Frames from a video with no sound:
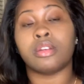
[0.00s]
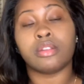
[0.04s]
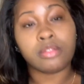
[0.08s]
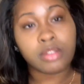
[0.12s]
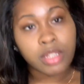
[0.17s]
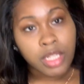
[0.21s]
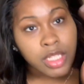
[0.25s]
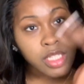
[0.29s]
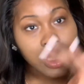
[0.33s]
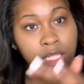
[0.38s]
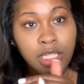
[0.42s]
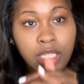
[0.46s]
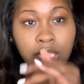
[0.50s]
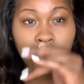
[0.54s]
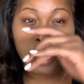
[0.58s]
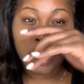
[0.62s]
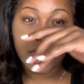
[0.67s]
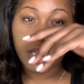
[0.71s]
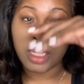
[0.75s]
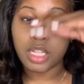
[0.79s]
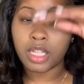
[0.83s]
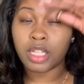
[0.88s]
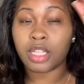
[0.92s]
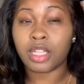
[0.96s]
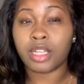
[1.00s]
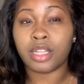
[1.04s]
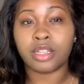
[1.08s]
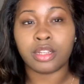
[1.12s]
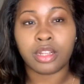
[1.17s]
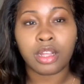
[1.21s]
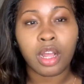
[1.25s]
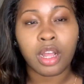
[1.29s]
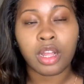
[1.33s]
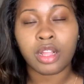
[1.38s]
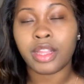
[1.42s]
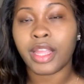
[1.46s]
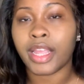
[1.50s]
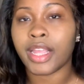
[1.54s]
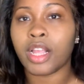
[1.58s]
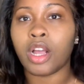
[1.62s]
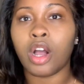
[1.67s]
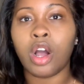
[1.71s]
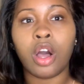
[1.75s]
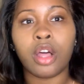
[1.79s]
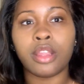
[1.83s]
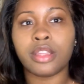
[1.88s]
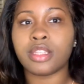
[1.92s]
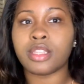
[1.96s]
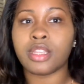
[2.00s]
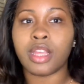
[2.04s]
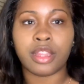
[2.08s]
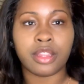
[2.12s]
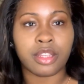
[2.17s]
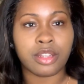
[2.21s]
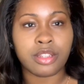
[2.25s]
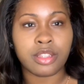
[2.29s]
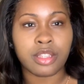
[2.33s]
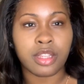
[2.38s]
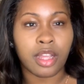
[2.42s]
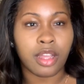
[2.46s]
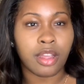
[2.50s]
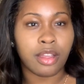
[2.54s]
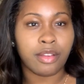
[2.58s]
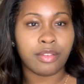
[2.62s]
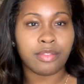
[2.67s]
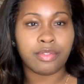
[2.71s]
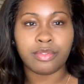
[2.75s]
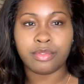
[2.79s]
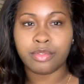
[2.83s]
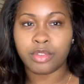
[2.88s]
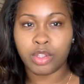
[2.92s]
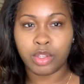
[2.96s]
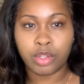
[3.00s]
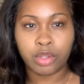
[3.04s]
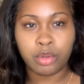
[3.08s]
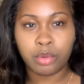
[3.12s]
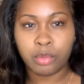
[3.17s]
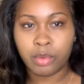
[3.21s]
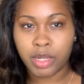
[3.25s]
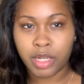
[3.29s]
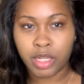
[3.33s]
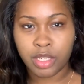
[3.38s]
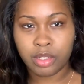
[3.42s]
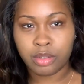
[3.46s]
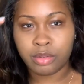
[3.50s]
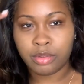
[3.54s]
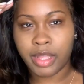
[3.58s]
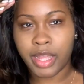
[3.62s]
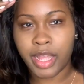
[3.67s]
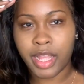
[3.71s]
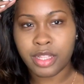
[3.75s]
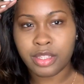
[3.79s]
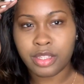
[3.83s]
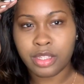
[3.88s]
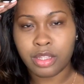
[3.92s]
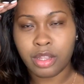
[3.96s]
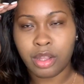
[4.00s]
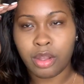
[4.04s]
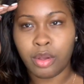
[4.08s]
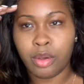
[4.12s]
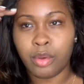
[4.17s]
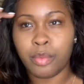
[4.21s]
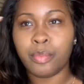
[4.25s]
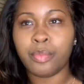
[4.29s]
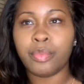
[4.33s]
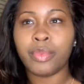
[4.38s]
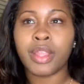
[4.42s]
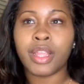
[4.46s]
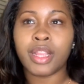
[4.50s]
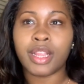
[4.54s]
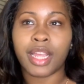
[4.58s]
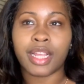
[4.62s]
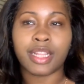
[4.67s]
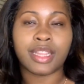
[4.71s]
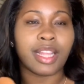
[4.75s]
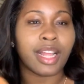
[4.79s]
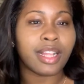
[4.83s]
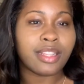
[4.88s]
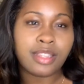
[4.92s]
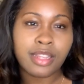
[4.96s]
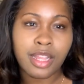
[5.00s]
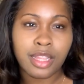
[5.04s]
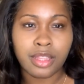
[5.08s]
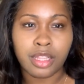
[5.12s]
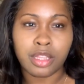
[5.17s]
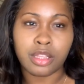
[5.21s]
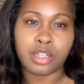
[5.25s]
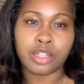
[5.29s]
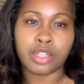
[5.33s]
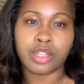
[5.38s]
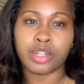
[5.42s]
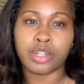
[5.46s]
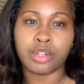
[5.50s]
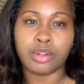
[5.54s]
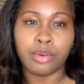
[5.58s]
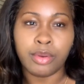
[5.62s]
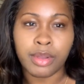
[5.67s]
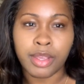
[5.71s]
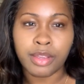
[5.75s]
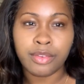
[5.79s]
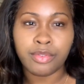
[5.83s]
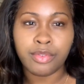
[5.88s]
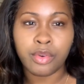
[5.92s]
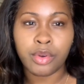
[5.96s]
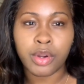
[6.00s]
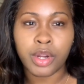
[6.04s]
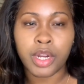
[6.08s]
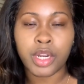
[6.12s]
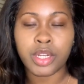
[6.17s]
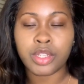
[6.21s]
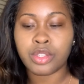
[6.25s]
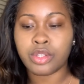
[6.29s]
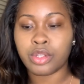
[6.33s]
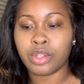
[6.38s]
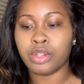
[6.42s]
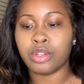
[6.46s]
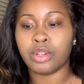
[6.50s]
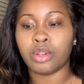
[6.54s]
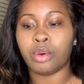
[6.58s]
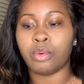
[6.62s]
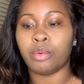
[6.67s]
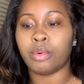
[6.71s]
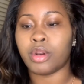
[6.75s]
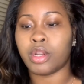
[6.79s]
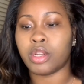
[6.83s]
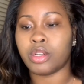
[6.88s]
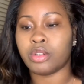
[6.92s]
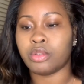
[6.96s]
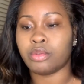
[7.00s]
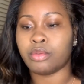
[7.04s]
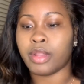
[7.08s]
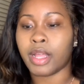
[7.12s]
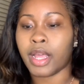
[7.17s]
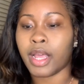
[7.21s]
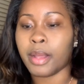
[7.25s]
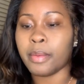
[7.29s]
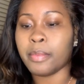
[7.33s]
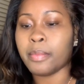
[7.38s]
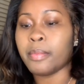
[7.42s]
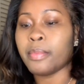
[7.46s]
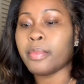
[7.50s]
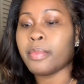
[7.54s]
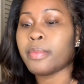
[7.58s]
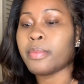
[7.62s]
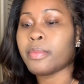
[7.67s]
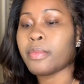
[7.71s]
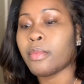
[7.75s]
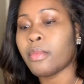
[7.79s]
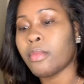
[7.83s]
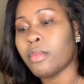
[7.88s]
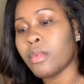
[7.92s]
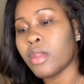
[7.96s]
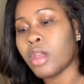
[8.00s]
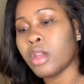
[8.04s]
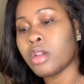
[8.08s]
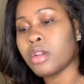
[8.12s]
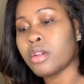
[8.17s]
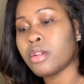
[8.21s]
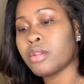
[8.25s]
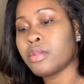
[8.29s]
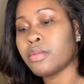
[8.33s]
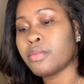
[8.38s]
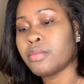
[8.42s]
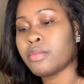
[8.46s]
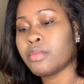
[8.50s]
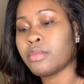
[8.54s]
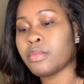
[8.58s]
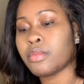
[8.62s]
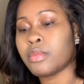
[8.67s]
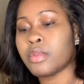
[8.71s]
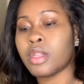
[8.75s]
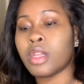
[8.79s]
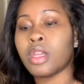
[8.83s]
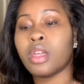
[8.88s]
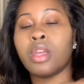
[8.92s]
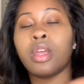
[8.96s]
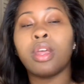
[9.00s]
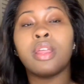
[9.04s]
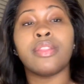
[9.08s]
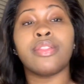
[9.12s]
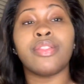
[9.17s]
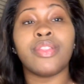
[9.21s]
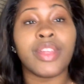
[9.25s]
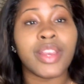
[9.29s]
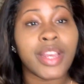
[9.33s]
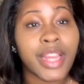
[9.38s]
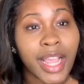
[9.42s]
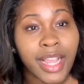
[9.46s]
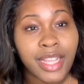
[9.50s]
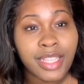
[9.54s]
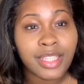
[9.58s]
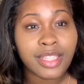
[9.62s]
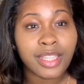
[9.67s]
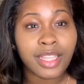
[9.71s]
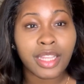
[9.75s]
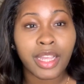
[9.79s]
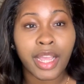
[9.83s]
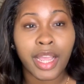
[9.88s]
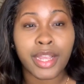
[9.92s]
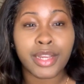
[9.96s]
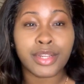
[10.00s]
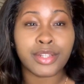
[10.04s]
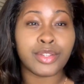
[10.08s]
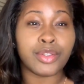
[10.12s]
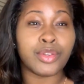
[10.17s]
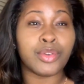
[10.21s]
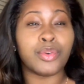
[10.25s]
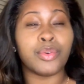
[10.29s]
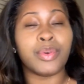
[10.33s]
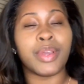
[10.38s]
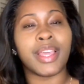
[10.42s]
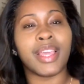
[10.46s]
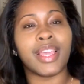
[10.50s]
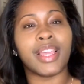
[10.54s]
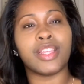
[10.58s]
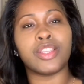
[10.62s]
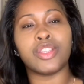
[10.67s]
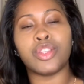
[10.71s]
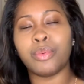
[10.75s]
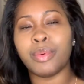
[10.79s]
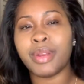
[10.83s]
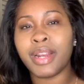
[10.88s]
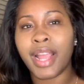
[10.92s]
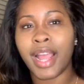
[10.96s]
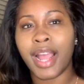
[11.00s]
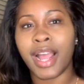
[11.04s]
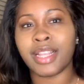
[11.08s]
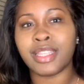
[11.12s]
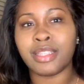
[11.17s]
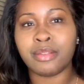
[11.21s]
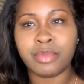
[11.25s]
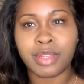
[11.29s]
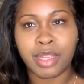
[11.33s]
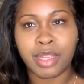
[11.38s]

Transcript: conceal and like all this other stuff. You don't want to do that. So like that's not the look you're going for, so you don't want to do that. The next thing I do is you want to add some